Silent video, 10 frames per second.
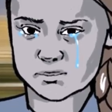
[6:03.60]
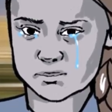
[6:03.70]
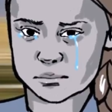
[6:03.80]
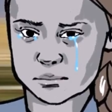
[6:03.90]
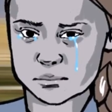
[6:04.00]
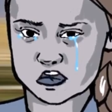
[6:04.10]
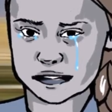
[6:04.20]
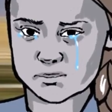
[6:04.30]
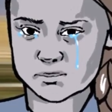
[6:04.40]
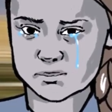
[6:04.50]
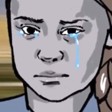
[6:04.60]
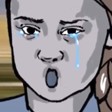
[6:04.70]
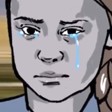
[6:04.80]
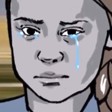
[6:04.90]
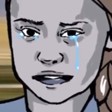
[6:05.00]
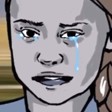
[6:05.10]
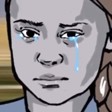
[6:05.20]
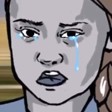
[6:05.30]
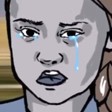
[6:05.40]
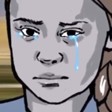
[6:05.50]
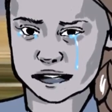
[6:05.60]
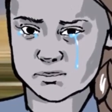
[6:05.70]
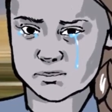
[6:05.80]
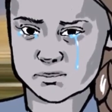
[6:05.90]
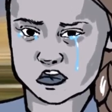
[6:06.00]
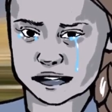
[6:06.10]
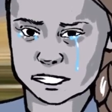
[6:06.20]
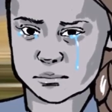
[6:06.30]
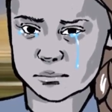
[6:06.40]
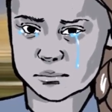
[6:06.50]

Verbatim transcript: Oh, I don't know how to say about it. Hmm.